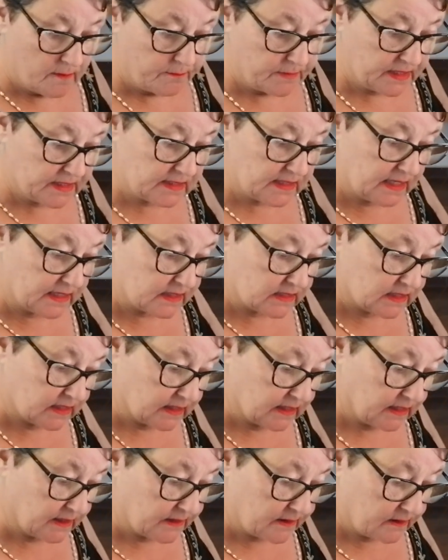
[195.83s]
Mix that
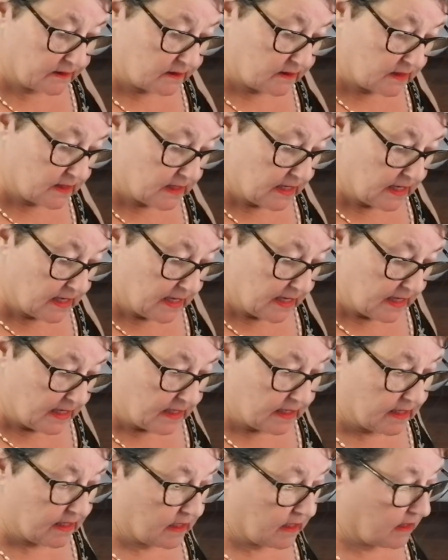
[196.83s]
together.
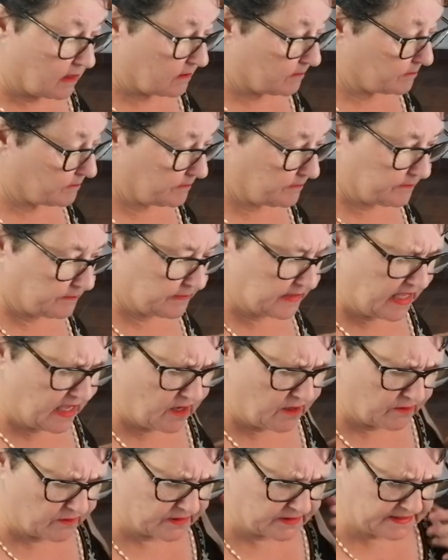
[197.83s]
Now,
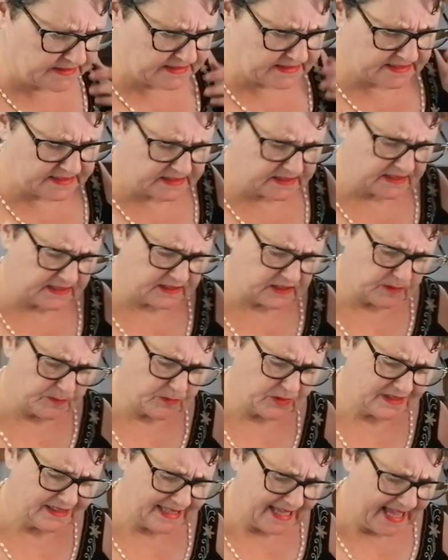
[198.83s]
do you
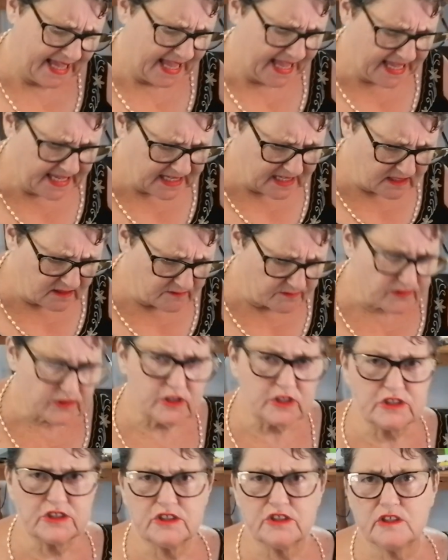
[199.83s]
put the egg in
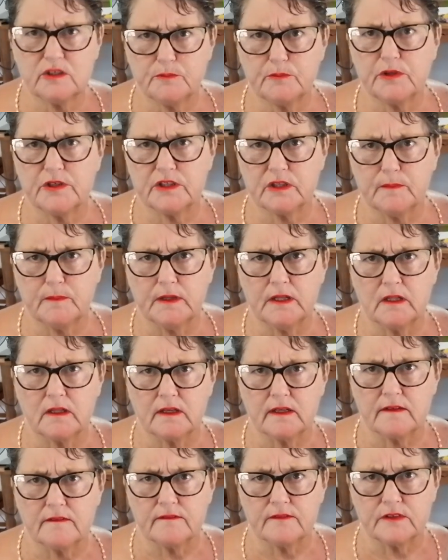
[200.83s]
first or do you put the milk
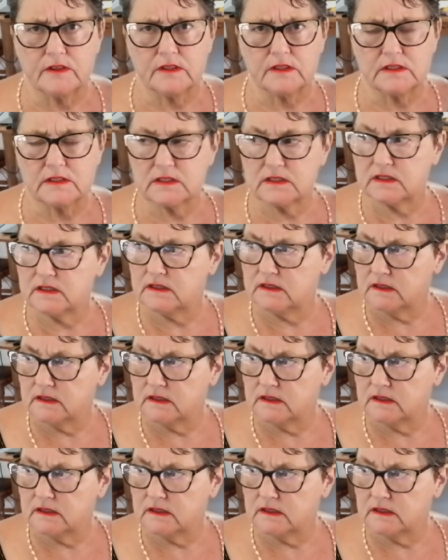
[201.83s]
in first?